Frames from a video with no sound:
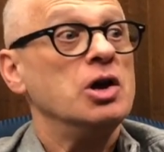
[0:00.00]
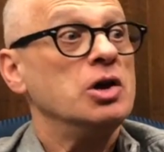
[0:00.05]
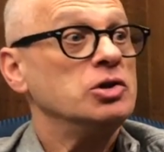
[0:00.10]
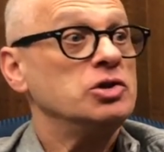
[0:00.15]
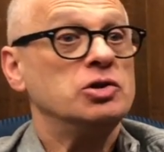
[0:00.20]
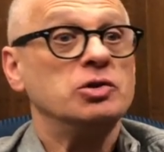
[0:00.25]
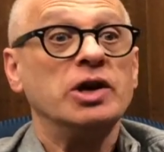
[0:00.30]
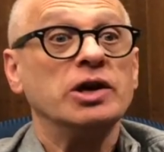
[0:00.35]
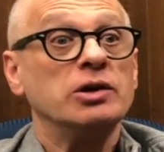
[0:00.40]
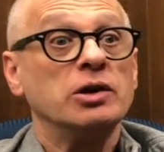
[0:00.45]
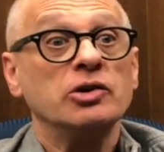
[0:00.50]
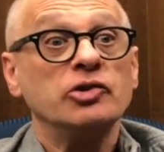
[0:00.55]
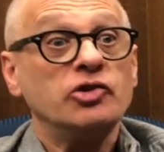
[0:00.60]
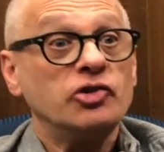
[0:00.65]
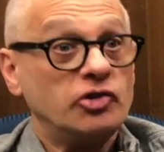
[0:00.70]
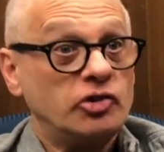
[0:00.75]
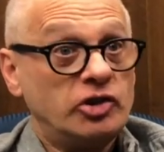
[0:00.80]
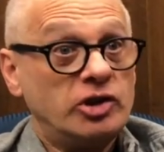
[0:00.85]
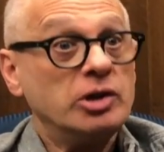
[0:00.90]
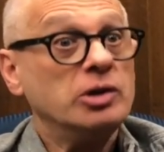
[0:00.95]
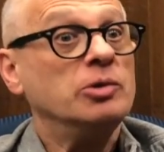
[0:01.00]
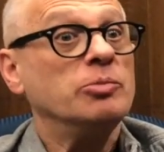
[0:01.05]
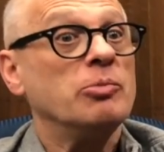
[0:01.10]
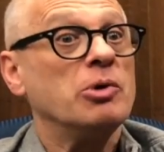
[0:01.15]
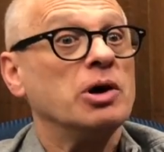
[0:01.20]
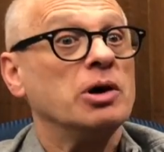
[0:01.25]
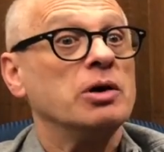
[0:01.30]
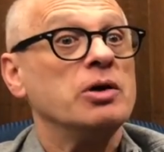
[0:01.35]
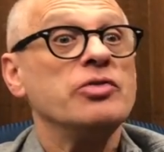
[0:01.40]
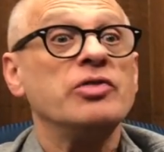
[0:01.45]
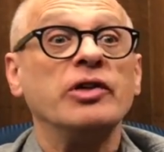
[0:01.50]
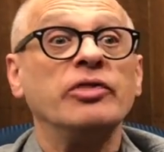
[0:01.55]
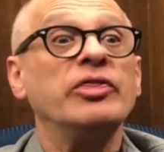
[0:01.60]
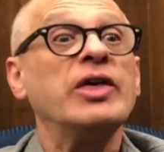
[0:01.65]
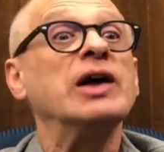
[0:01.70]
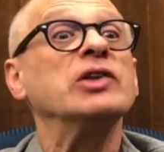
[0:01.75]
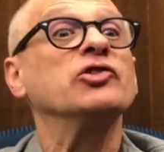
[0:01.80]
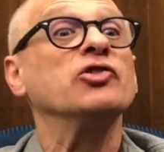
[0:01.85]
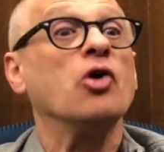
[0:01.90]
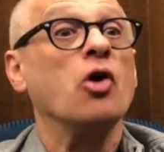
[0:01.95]
to get a stigma that
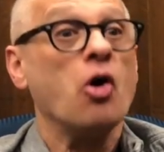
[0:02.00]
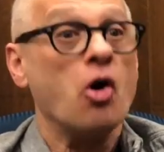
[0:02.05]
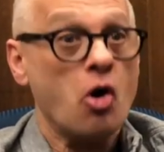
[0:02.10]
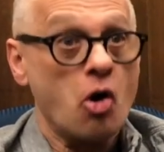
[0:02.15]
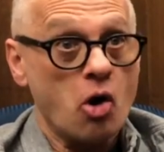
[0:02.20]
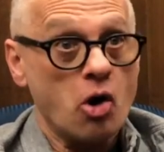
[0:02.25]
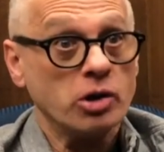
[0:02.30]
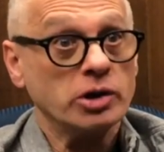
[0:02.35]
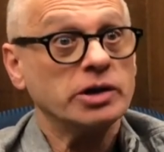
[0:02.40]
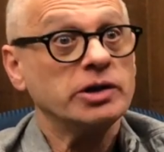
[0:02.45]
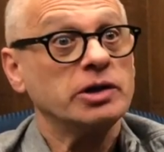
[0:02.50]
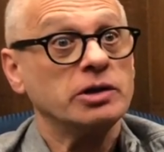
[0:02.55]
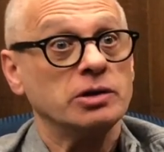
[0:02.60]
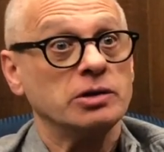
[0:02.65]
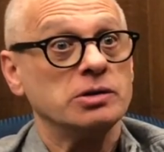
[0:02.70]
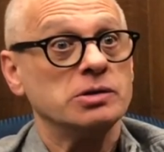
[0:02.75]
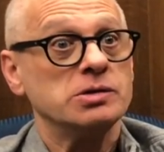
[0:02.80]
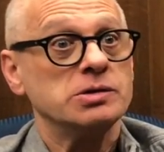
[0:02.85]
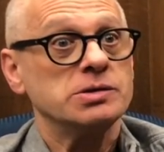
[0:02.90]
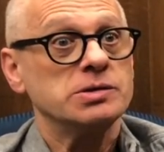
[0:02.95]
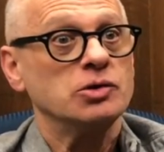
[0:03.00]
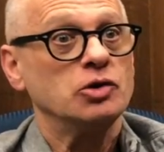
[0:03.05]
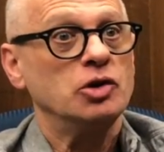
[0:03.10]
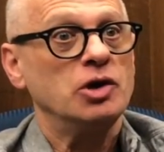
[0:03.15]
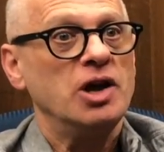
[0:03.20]
that's all it is.